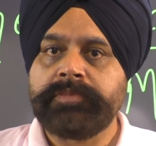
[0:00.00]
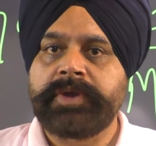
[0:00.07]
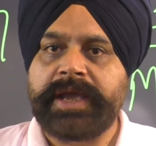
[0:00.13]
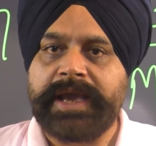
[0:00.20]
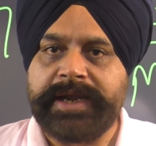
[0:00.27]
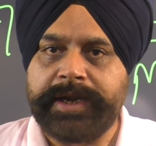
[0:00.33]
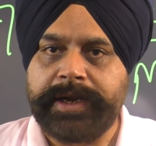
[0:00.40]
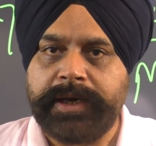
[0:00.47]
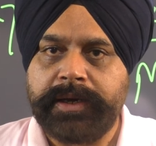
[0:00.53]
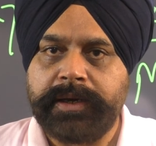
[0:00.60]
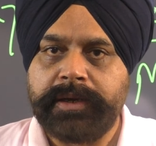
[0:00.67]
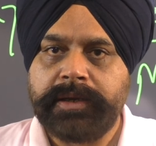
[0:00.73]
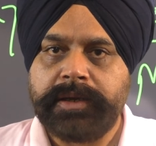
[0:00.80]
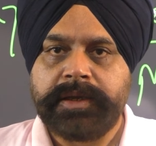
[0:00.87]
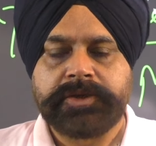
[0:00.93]
Canada.
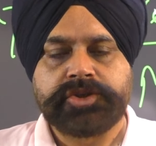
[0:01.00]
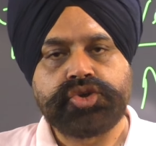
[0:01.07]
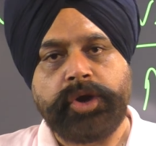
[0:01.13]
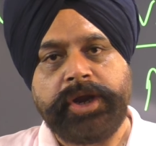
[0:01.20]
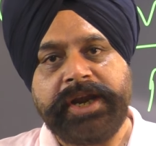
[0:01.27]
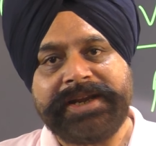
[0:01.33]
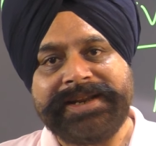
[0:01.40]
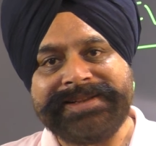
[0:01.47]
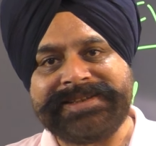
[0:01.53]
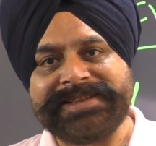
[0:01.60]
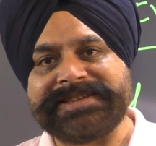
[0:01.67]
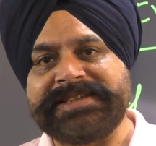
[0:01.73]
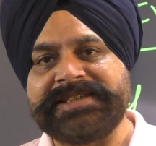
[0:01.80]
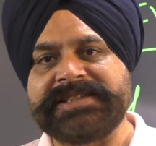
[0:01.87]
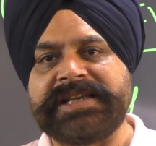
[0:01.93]
So
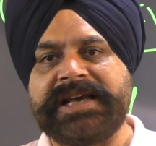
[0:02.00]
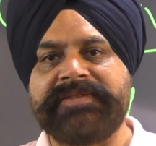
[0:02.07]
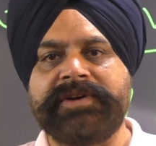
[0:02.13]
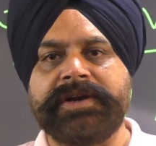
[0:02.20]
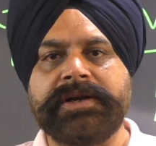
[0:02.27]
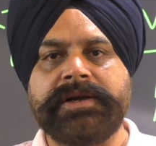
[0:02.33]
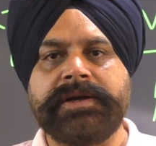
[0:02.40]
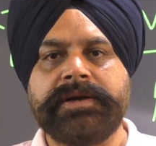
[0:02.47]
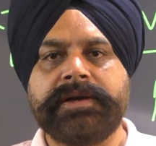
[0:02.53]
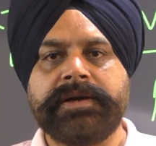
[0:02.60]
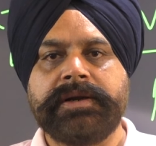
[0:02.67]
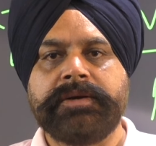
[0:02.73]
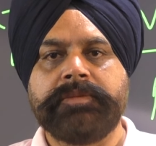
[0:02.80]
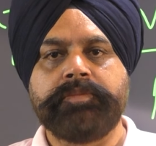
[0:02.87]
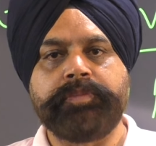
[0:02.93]
1867
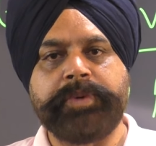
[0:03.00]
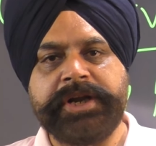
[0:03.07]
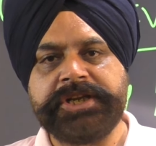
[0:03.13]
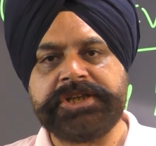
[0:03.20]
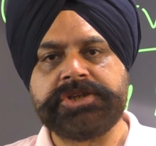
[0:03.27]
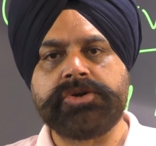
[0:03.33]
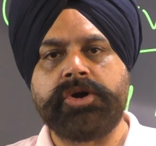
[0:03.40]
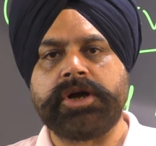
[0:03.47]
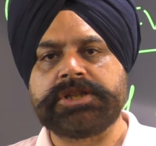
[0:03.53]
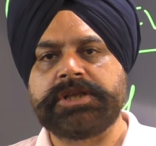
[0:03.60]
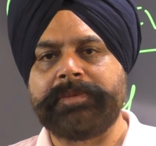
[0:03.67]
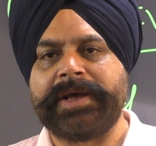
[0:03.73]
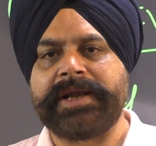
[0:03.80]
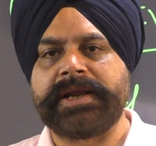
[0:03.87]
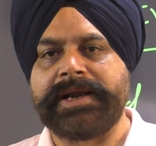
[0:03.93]
British North
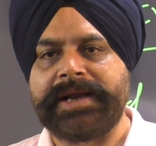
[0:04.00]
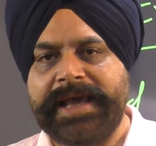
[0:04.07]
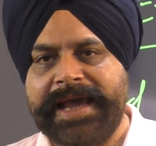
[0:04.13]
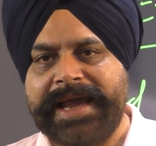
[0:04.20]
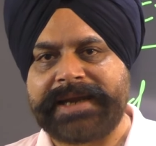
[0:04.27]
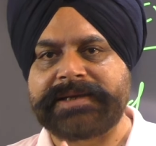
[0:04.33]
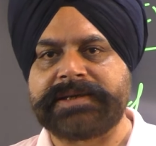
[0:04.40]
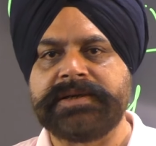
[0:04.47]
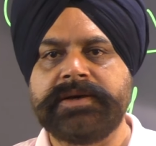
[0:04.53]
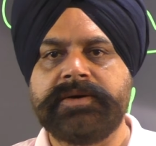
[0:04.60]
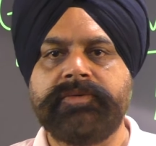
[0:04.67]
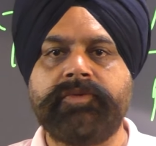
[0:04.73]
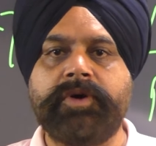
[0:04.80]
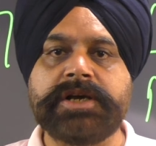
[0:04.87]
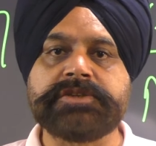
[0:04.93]
American Act
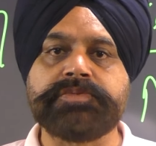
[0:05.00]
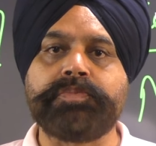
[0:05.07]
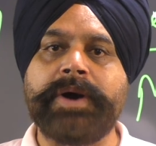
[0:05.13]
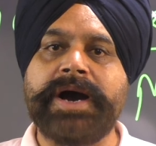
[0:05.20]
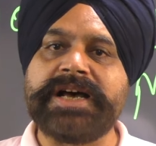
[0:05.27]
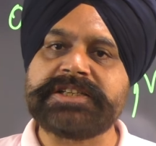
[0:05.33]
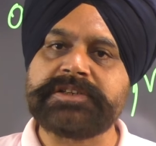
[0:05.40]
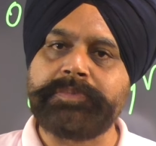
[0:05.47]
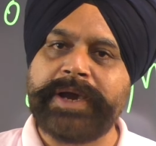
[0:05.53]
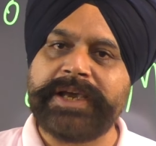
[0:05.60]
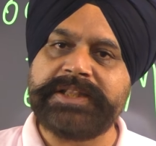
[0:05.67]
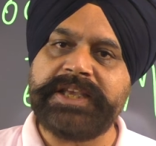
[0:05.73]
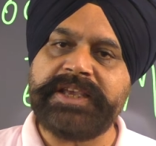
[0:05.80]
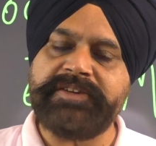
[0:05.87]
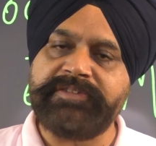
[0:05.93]
was passed by
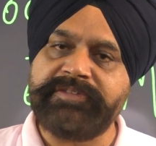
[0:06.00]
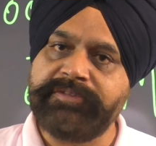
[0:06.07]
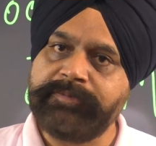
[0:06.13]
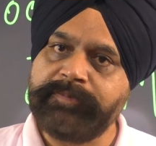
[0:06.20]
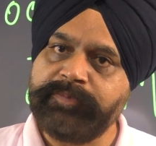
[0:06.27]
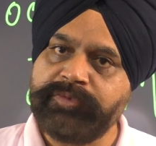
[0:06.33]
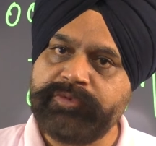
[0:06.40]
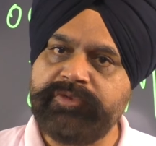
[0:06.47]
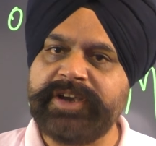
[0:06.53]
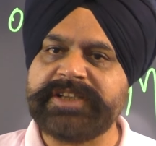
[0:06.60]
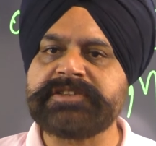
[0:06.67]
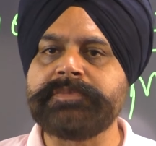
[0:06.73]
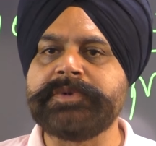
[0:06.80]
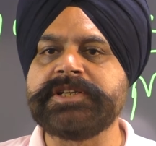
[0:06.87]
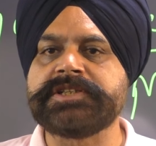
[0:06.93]
the
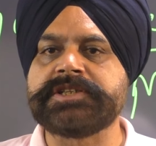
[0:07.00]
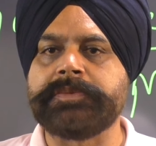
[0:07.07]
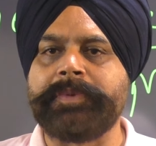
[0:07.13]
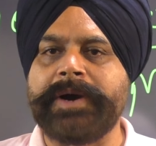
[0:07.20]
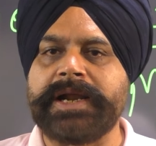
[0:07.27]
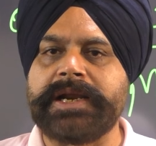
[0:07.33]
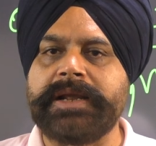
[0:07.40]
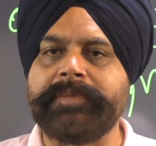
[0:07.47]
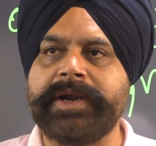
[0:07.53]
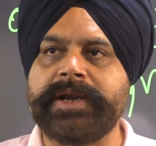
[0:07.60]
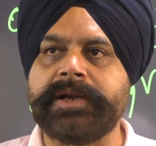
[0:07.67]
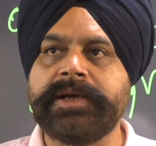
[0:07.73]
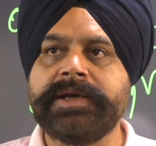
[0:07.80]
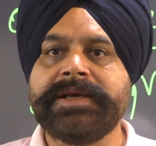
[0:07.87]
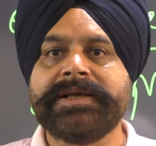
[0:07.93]
Westminster Parliament.